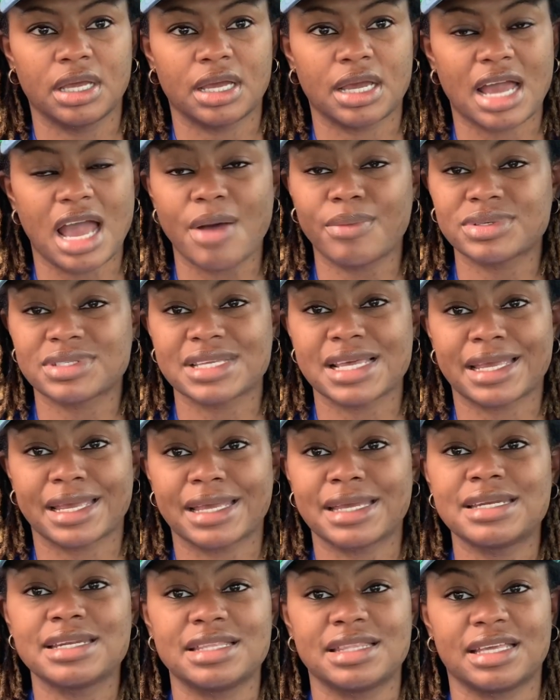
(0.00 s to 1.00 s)
I was taking
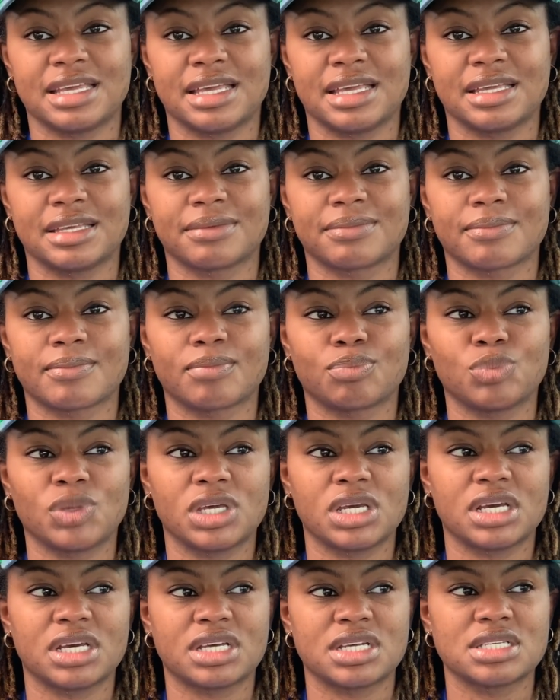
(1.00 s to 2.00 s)
anything
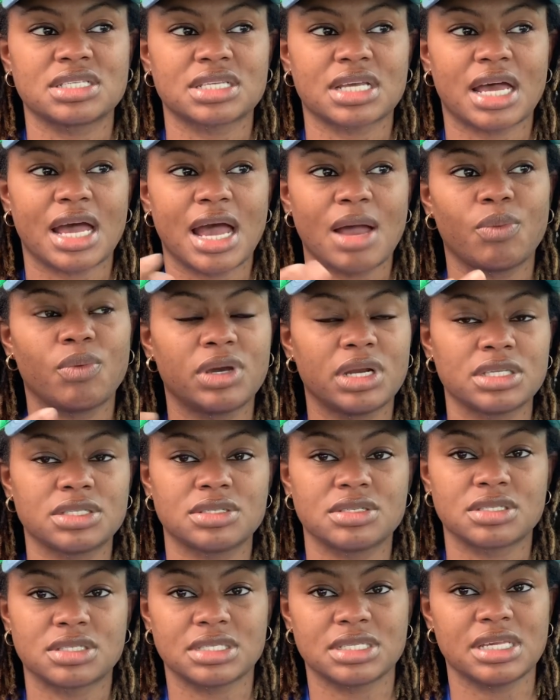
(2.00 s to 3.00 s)
because I wanted
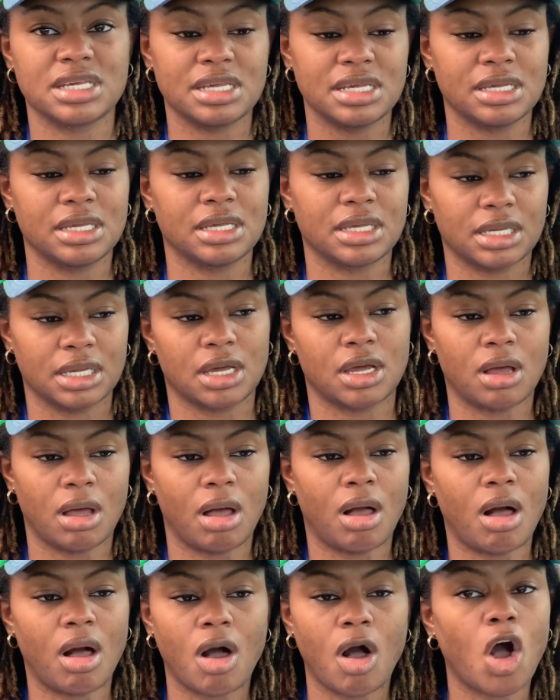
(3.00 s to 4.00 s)
to see
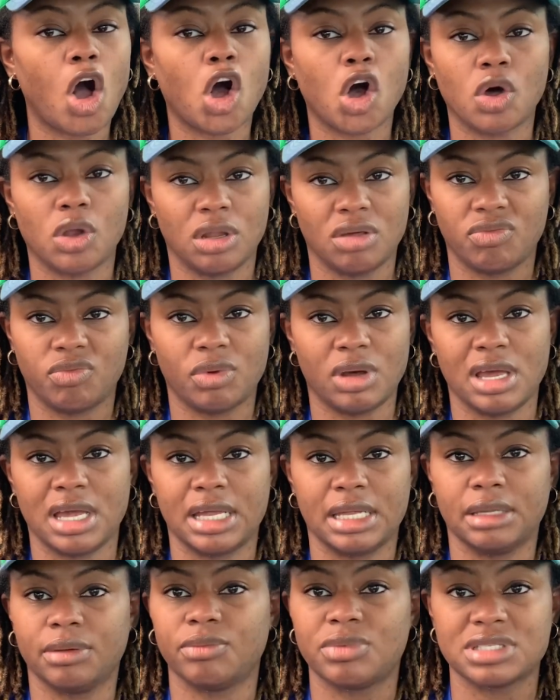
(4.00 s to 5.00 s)
all of what
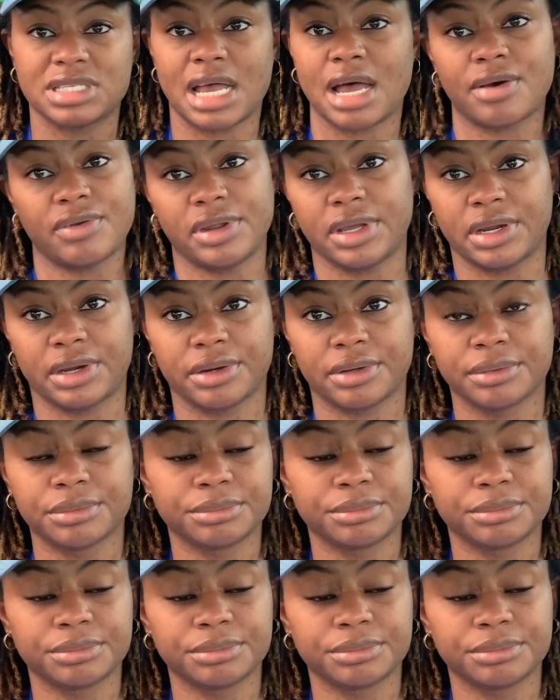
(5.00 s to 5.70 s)
was out there.